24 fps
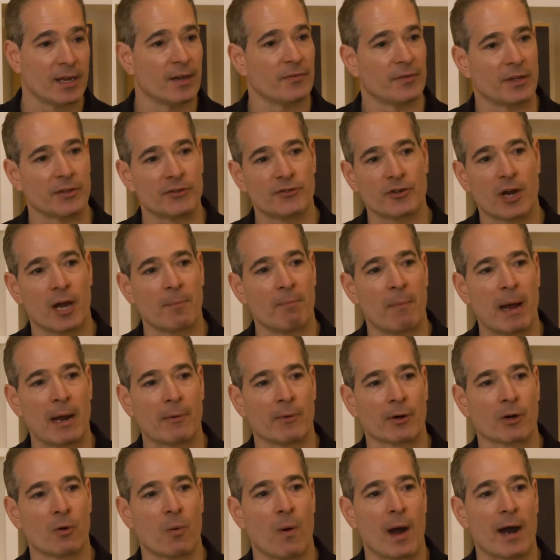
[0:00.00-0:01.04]
This job might
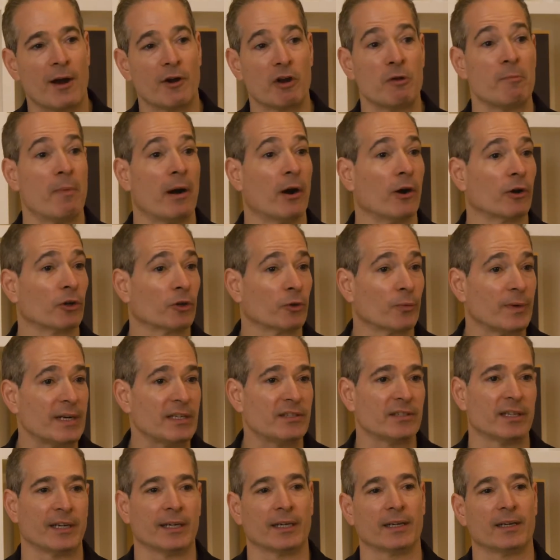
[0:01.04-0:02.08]
require numerical
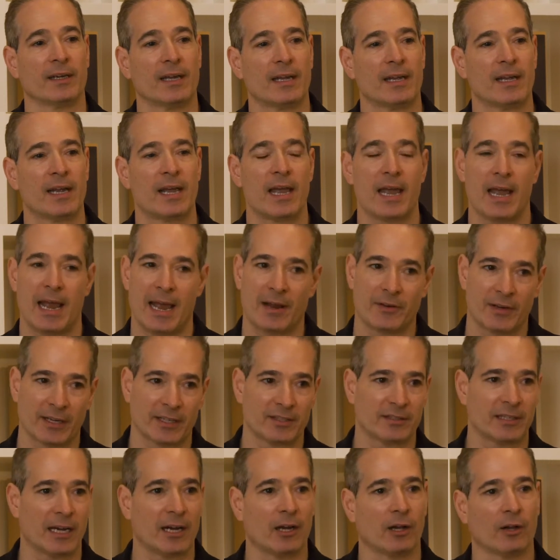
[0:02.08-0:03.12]
reasoning and
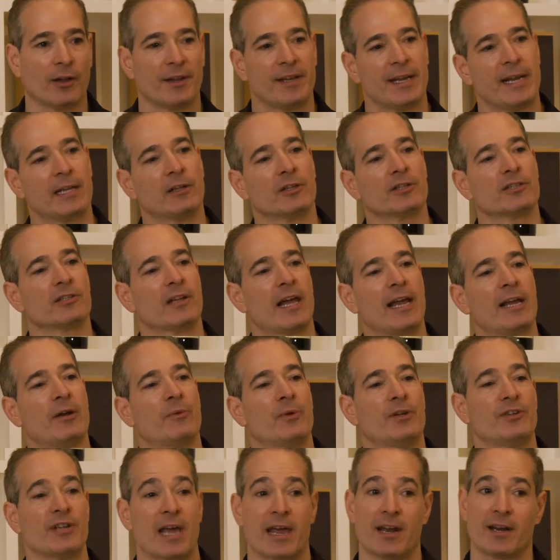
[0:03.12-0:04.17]
Excel and English
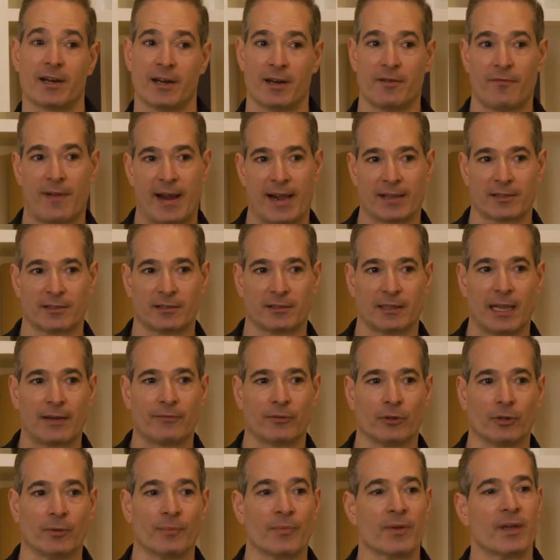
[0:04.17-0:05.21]
language at an advanced
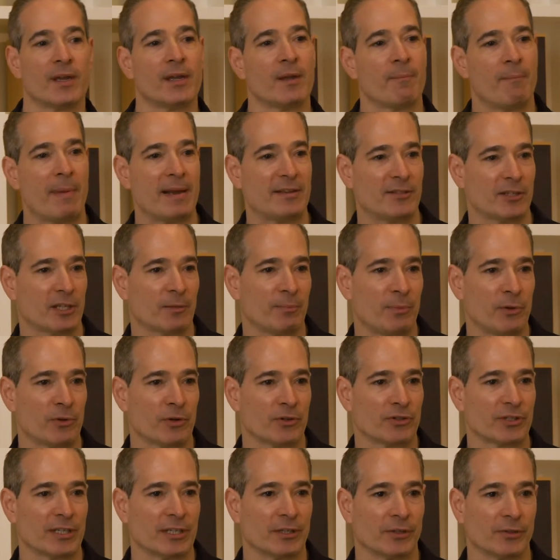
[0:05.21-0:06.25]
level, basic computer
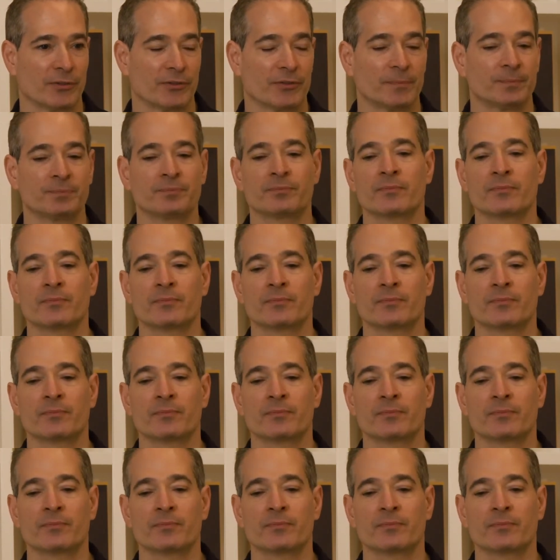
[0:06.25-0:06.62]
skills.